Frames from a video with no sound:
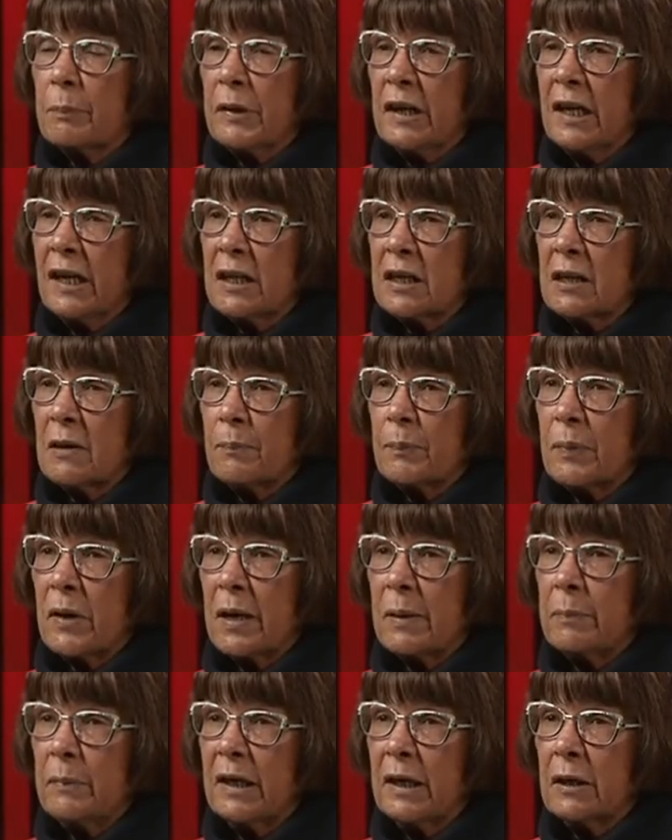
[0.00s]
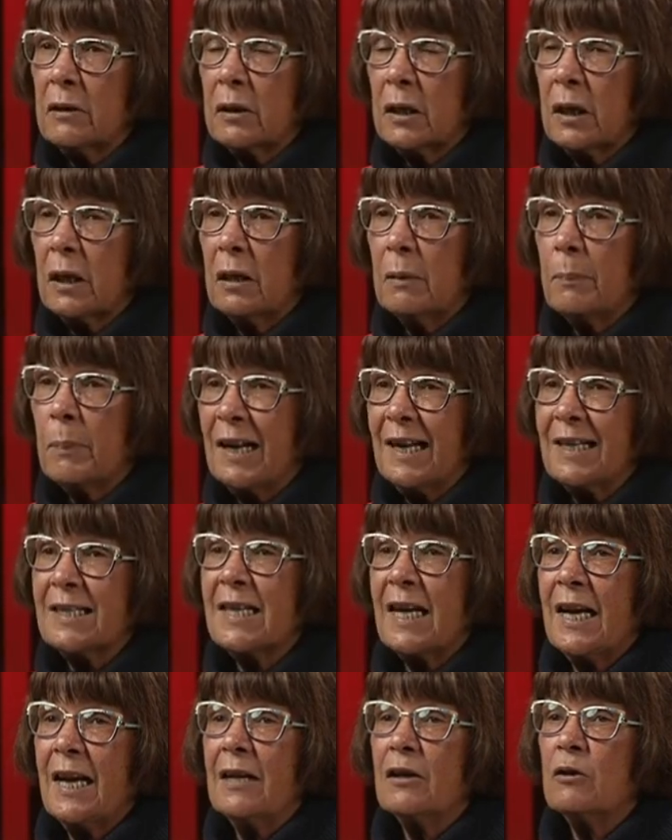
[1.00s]
comprehensive primary health care
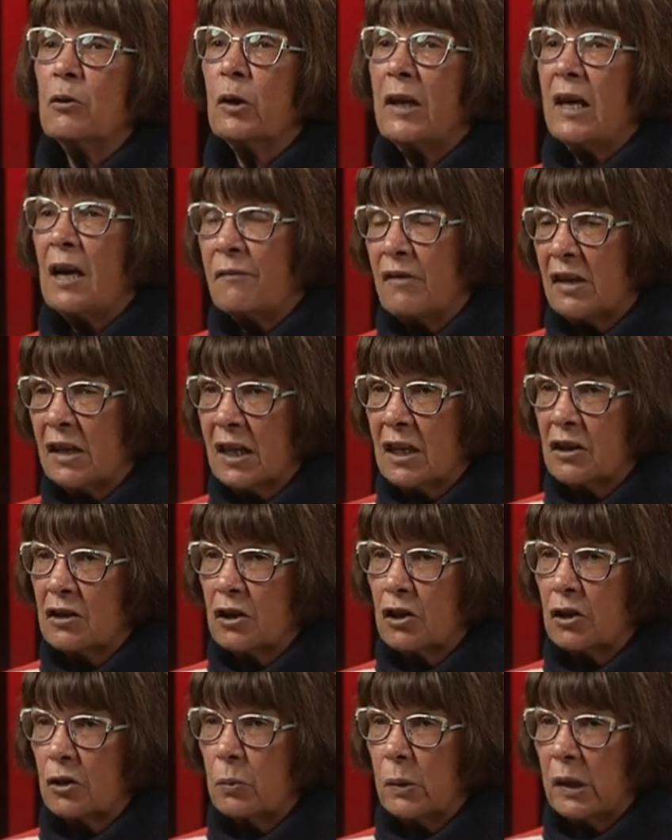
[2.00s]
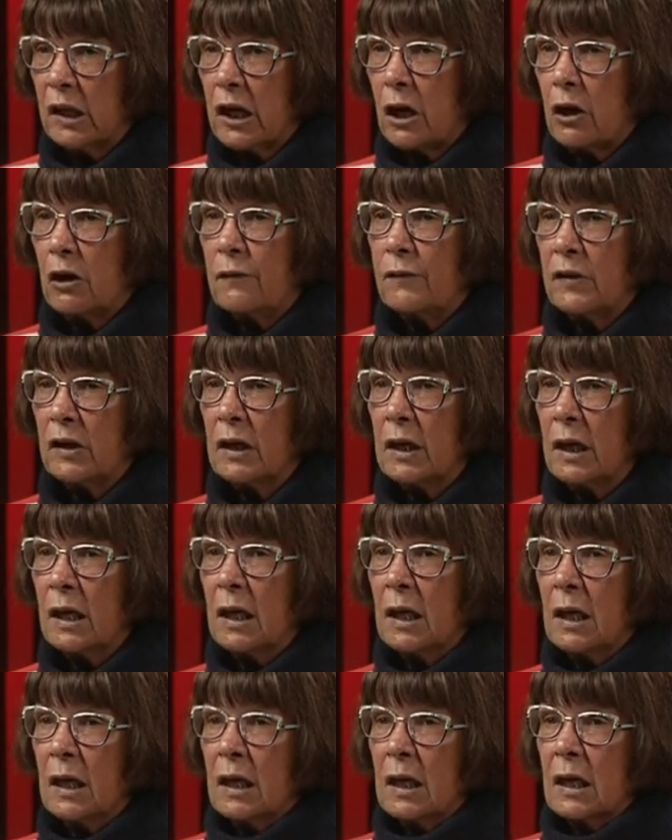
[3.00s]
plus handle everything to do with COVID.
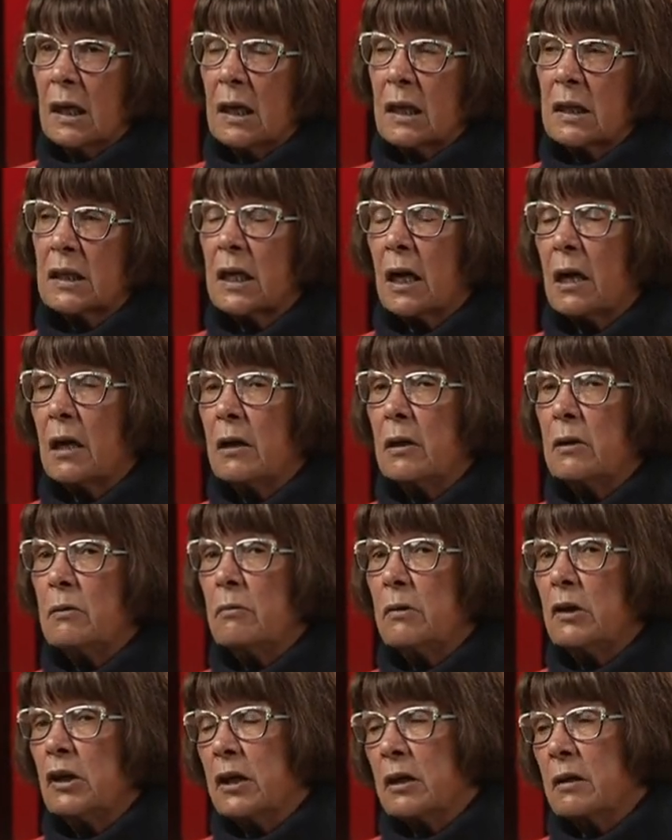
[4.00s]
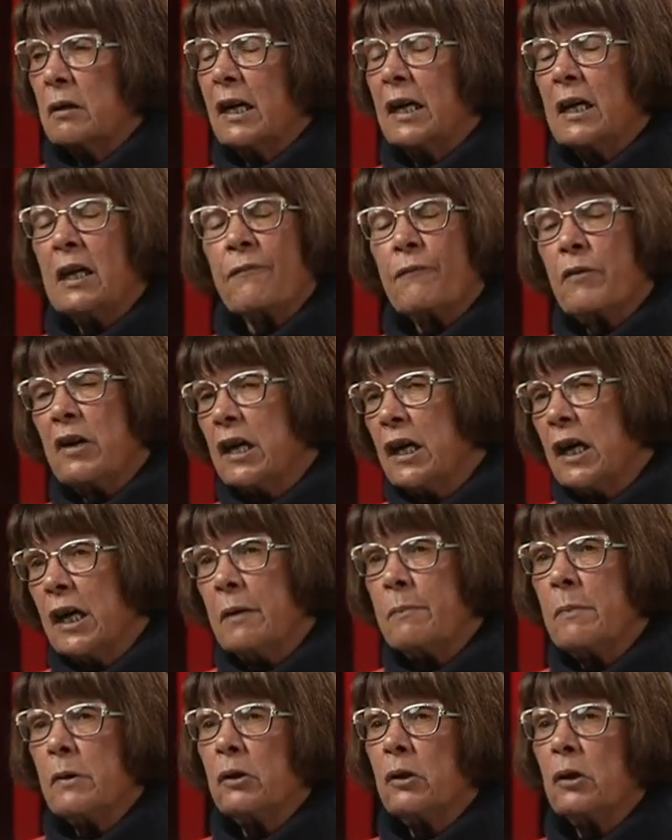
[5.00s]
So, you know, and if we
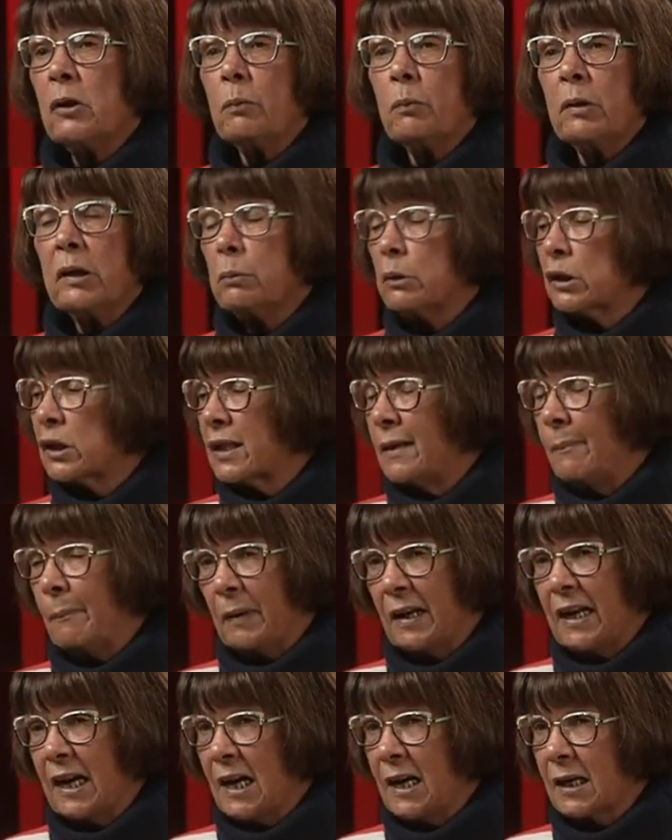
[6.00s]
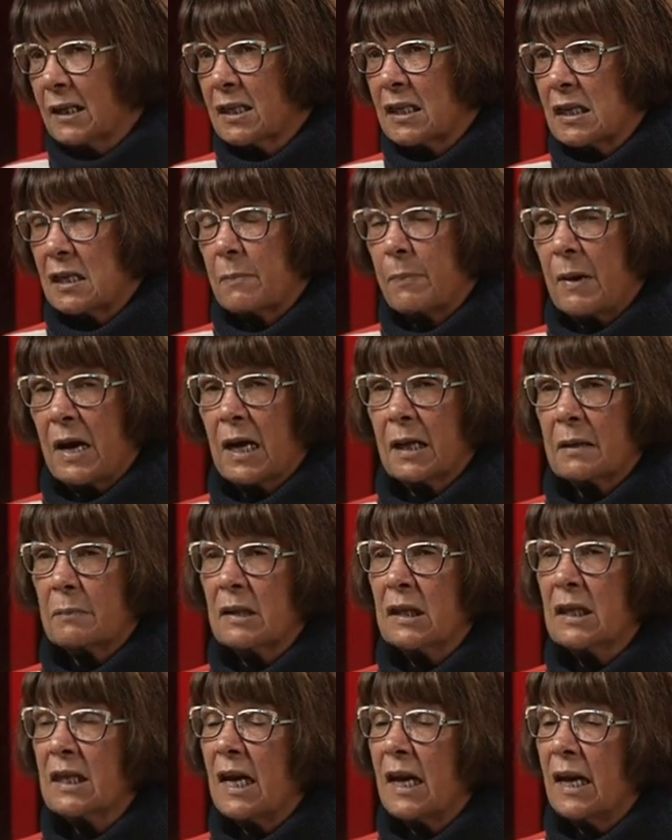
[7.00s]
need more, we will mm. simply ask the
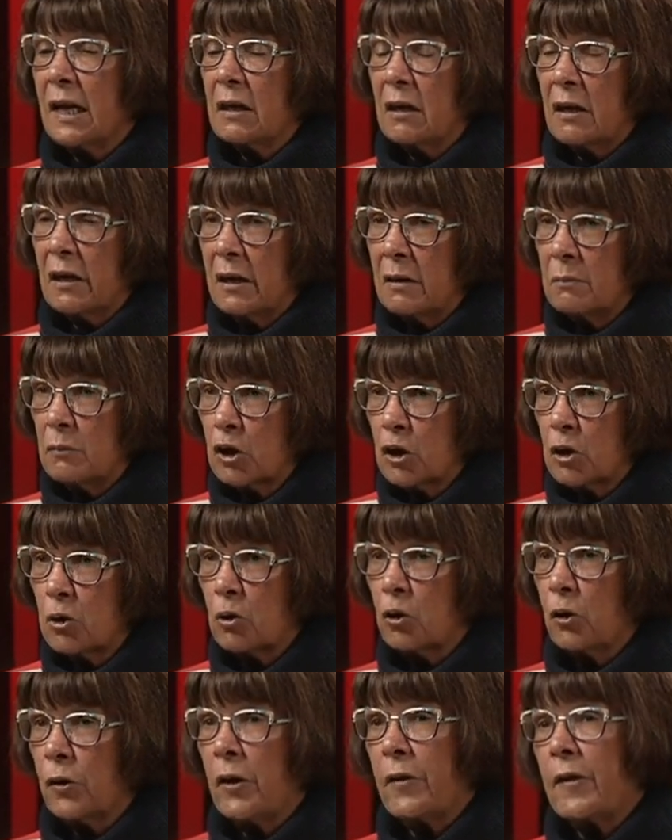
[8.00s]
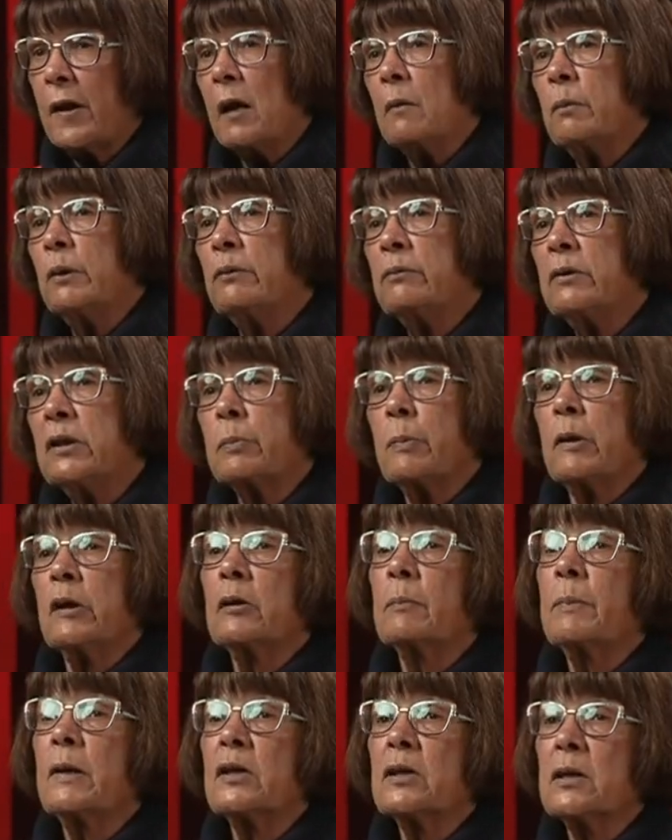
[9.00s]
department, and I am sure that they will
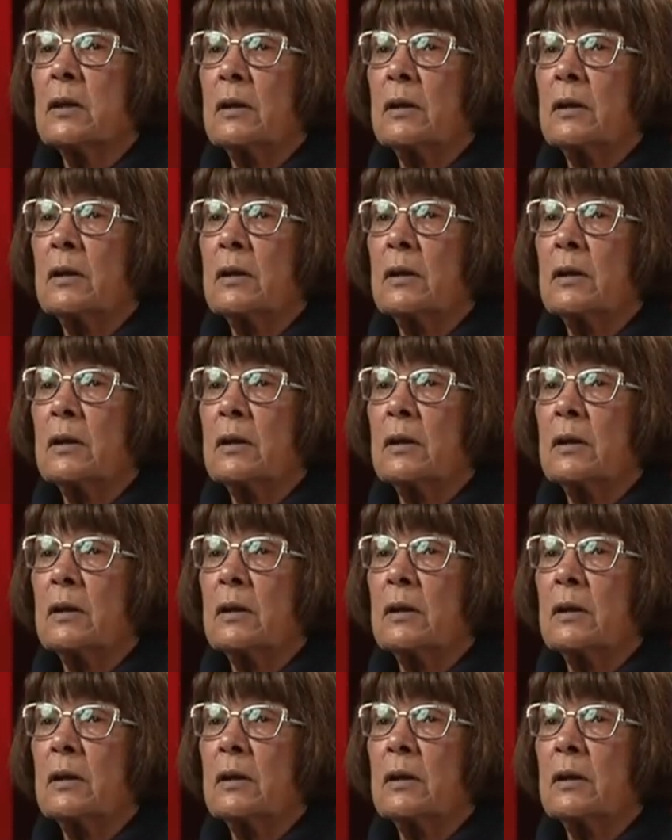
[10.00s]
respond